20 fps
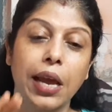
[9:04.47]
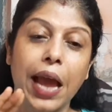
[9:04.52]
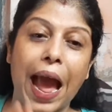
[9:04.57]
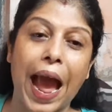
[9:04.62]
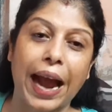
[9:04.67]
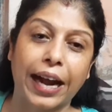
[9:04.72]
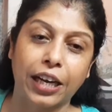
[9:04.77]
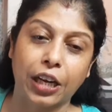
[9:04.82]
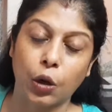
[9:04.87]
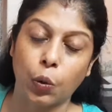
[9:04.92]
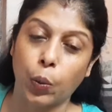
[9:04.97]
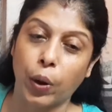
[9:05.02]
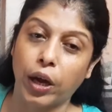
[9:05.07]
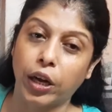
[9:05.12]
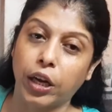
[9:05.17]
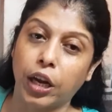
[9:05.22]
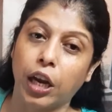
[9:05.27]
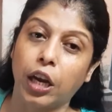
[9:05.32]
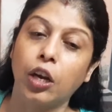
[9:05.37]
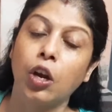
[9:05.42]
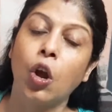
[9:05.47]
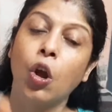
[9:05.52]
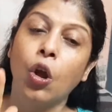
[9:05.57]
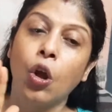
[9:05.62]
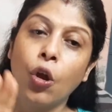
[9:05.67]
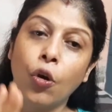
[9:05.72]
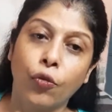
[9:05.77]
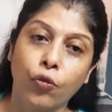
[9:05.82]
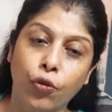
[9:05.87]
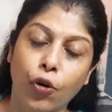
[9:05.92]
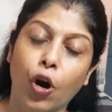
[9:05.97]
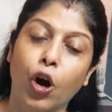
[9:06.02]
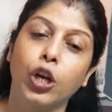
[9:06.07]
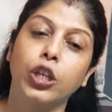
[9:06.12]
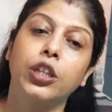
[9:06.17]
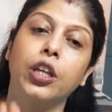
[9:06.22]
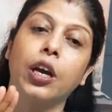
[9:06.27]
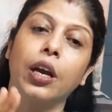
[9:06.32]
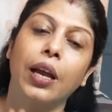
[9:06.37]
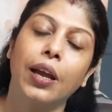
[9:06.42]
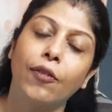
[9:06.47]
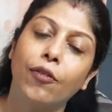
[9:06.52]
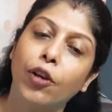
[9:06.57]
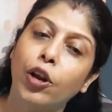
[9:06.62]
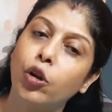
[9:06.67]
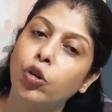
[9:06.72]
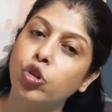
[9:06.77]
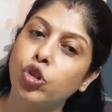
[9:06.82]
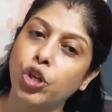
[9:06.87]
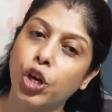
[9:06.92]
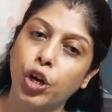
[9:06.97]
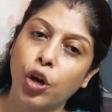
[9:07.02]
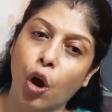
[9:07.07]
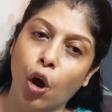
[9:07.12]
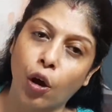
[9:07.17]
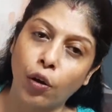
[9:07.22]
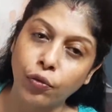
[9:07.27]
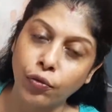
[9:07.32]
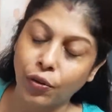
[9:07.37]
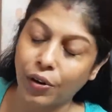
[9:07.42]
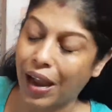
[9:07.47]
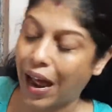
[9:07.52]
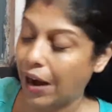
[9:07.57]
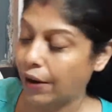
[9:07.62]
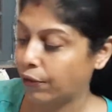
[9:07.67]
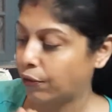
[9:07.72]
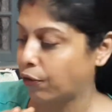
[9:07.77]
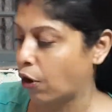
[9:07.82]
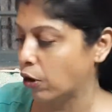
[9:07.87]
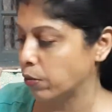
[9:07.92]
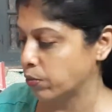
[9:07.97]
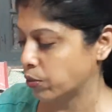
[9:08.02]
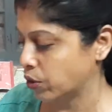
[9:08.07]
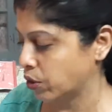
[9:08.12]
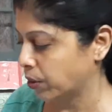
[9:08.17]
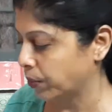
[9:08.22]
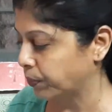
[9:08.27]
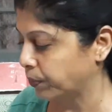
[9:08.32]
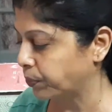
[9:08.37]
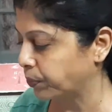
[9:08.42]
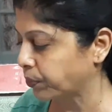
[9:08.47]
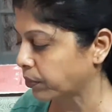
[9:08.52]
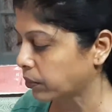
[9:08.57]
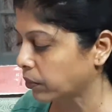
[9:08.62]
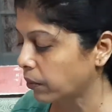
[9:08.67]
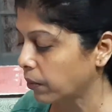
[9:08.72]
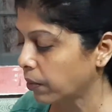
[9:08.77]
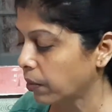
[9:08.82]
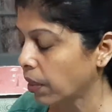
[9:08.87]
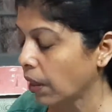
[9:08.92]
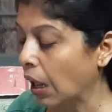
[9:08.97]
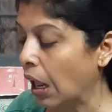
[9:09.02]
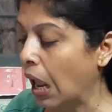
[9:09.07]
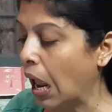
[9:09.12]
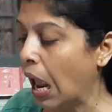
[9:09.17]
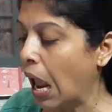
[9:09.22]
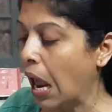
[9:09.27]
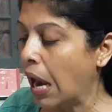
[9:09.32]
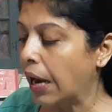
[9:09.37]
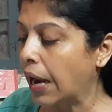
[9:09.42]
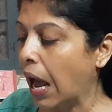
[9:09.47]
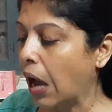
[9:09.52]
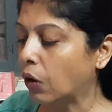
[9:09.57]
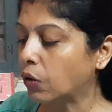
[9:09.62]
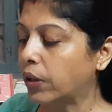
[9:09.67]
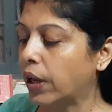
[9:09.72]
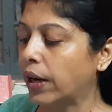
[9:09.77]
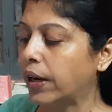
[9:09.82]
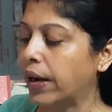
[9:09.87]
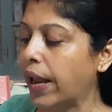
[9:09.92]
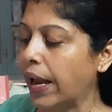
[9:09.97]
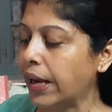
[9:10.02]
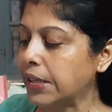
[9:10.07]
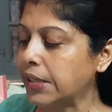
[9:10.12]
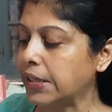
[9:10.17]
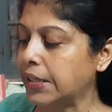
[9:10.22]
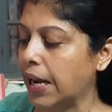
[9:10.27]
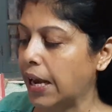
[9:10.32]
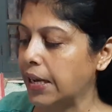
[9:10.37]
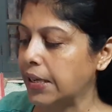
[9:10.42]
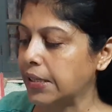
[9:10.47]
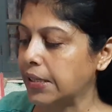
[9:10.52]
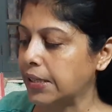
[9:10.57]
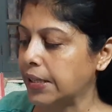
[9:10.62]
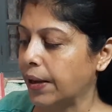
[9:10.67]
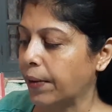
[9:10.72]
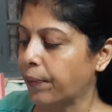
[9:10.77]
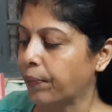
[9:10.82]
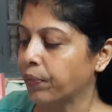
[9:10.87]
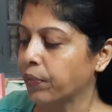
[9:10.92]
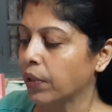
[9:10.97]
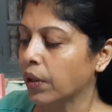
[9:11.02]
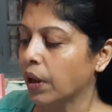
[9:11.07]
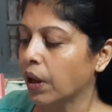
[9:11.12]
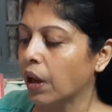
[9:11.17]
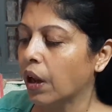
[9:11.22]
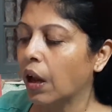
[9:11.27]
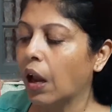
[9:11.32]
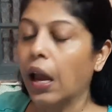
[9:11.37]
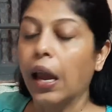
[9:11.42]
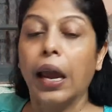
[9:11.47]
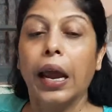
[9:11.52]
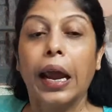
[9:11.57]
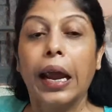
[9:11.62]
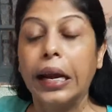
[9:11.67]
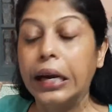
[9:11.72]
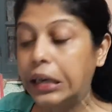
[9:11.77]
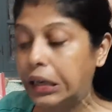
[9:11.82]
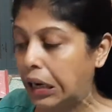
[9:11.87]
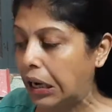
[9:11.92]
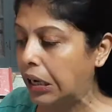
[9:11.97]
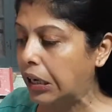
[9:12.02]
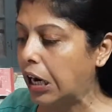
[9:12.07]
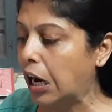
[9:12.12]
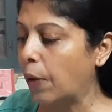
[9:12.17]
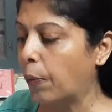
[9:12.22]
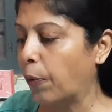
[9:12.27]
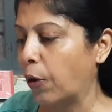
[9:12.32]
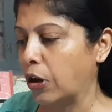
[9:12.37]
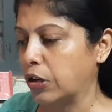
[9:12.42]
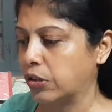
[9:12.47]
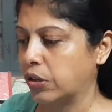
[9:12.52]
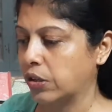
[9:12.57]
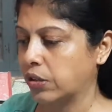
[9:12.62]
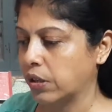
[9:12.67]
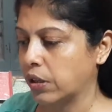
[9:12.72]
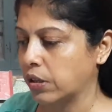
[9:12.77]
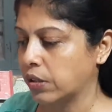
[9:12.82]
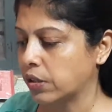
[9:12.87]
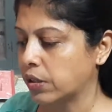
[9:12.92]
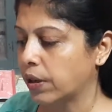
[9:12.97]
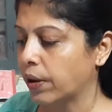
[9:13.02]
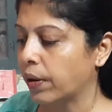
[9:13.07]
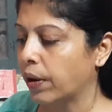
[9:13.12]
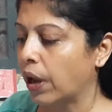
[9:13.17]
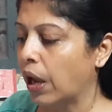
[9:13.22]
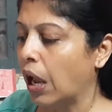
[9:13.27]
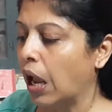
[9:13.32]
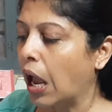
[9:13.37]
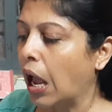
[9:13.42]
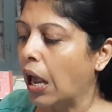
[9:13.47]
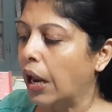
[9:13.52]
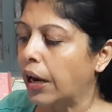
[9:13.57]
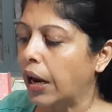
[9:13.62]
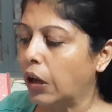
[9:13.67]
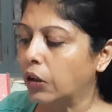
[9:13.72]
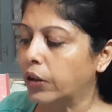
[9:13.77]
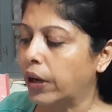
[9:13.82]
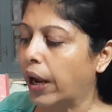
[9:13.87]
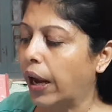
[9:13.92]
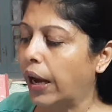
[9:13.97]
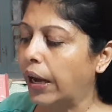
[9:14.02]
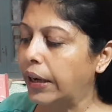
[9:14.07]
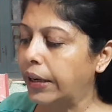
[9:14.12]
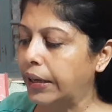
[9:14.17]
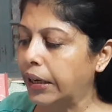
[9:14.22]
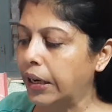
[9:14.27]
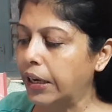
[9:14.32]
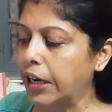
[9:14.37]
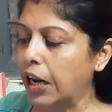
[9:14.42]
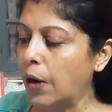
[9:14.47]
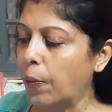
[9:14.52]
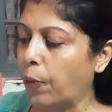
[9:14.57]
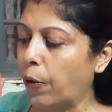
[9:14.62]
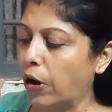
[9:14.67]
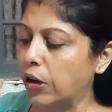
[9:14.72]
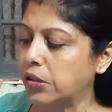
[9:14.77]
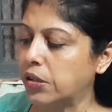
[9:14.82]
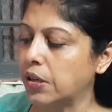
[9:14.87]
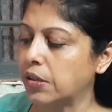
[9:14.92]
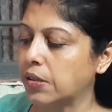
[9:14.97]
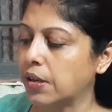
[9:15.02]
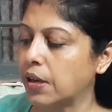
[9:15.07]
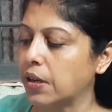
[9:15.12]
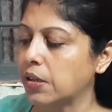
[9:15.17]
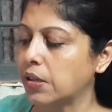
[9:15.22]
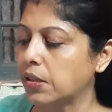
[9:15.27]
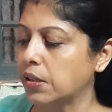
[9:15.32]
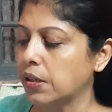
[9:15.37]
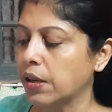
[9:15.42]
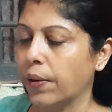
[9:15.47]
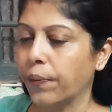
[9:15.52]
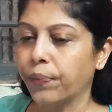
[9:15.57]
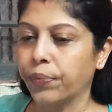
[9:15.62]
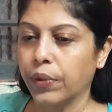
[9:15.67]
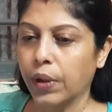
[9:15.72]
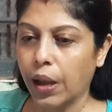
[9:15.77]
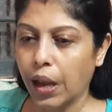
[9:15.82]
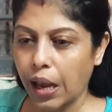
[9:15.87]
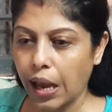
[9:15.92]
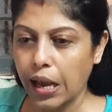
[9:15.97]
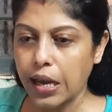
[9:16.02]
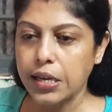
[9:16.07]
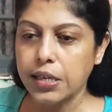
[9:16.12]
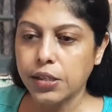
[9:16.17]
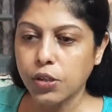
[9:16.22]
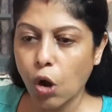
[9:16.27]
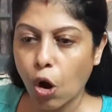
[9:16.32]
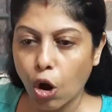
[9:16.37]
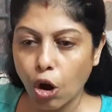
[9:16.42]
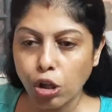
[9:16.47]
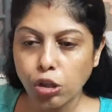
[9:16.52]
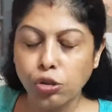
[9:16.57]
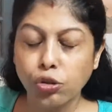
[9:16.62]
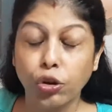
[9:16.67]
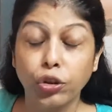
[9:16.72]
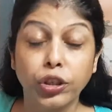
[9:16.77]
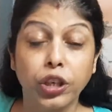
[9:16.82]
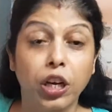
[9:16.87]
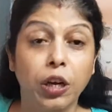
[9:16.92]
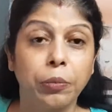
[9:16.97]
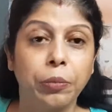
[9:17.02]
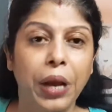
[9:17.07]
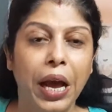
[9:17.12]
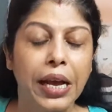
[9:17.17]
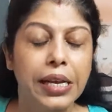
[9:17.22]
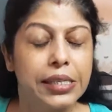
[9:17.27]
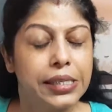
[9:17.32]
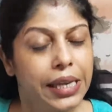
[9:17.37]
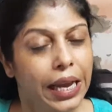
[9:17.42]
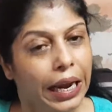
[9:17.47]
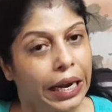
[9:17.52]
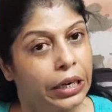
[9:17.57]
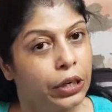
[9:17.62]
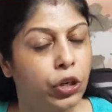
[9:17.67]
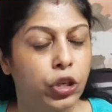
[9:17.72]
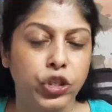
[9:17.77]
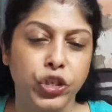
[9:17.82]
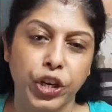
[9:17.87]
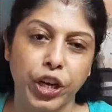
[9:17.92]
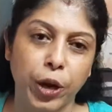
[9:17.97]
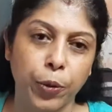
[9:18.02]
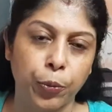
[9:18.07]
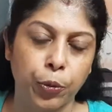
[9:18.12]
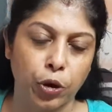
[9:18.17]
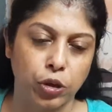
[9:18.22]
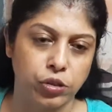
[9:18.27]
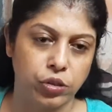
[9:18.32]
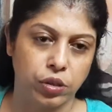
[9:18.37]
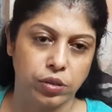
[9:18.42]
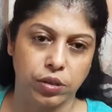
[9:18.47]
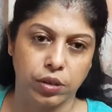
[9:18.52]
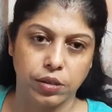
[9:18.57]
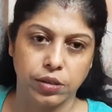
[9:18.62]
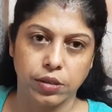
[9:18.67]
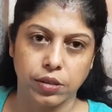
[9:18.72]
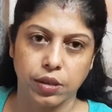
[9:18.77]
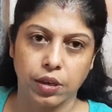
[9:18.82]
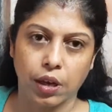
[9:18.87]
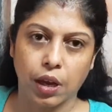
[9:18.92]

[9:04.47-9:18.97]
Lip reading: activating for the evolution of landforms. Now the next is internal processes. Now the internal processes is also termed as endogenic processes.